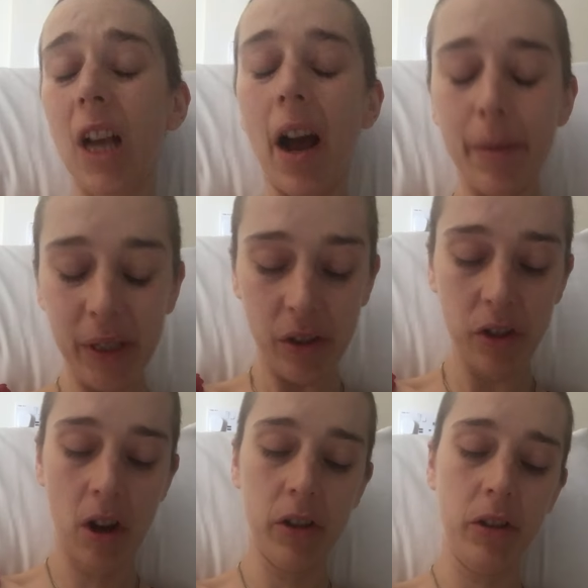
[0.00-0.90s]
time is your
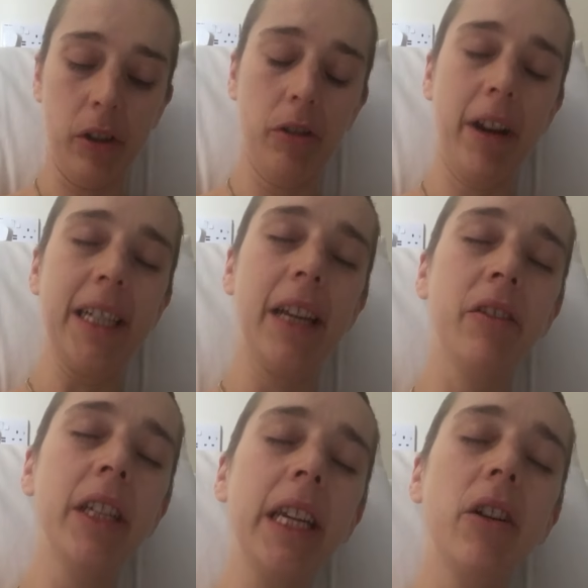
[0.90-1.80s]
doctor,
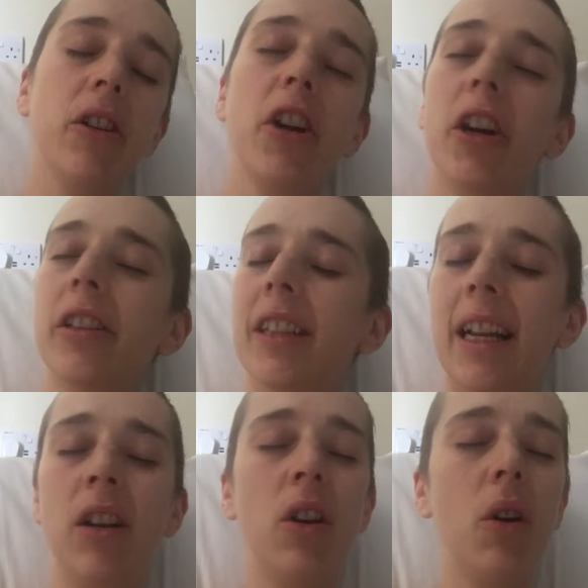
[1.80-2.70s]
creativity, your nurse,
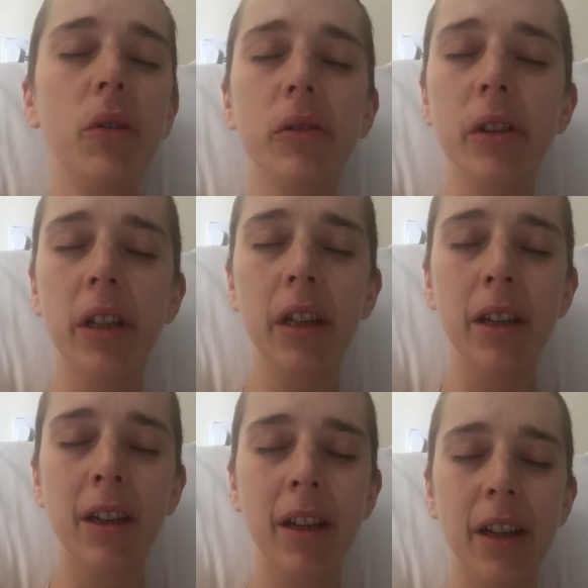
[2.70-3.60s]
and love,
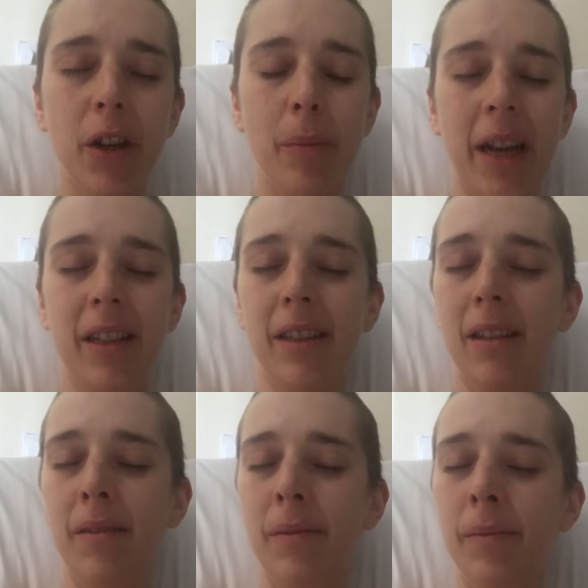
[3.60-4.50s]
your medicine.